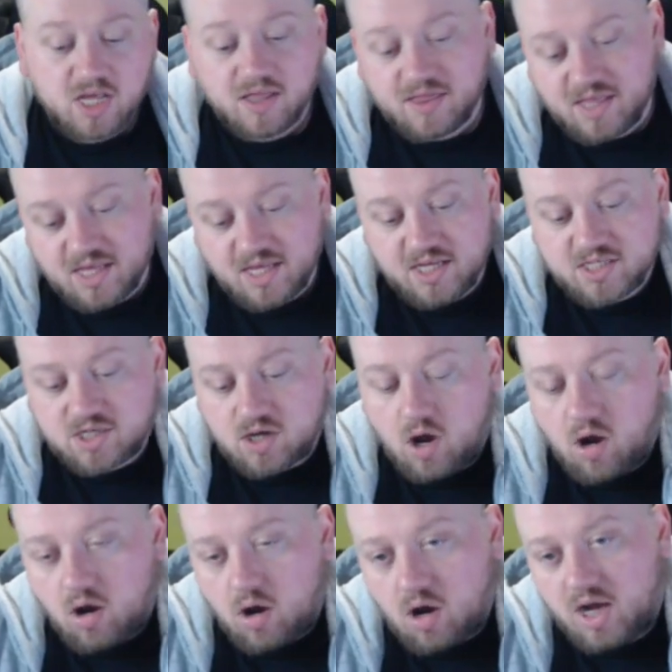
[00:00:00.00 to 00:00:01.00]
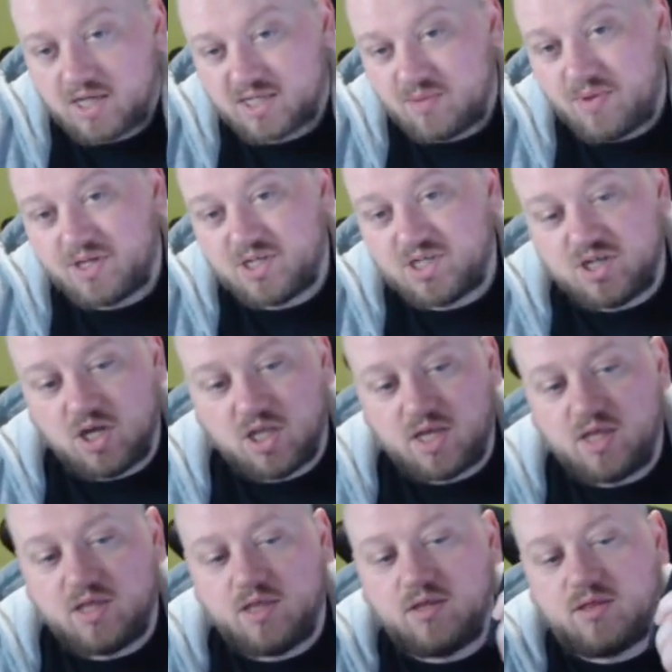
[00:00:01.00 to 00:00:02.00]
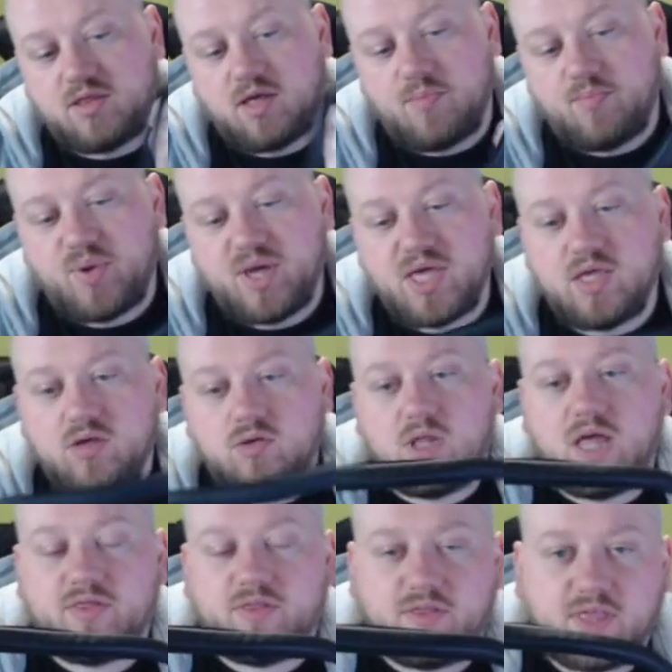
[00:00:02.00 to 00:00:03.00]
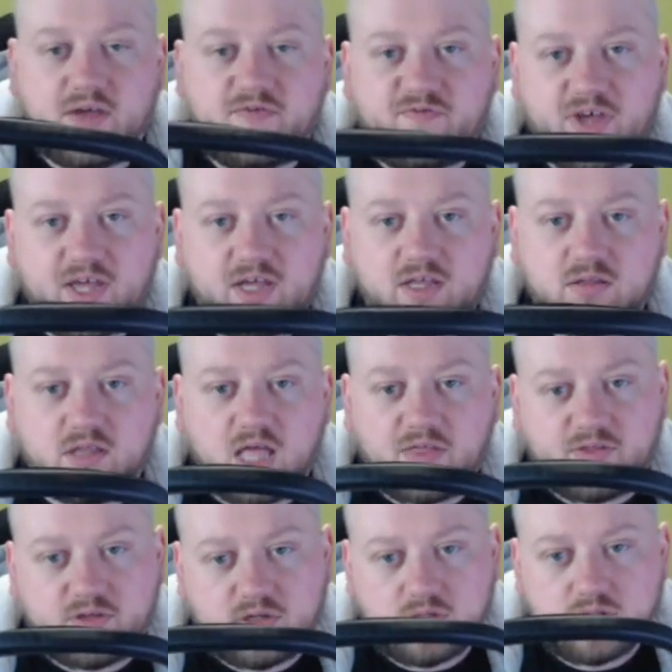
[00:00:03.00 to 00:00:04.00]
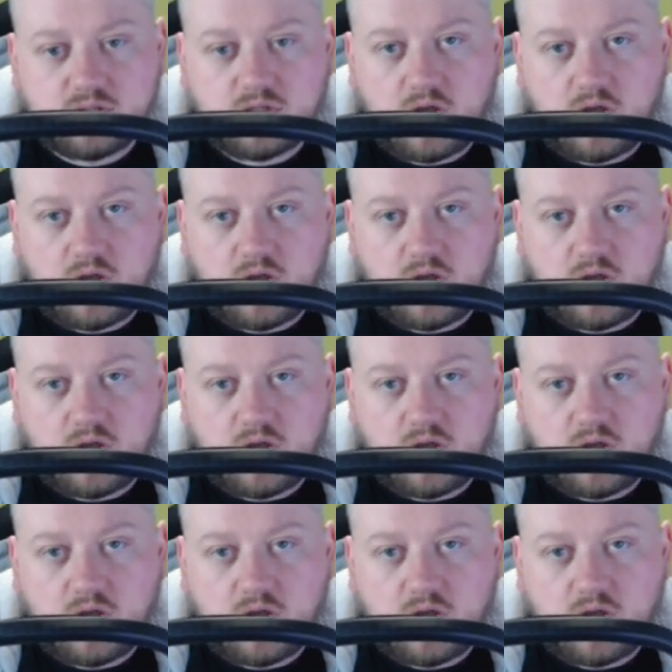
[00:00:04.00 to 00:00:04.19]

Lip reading: These are, as I mentioned earlier, they're PU leather, they're fake leather.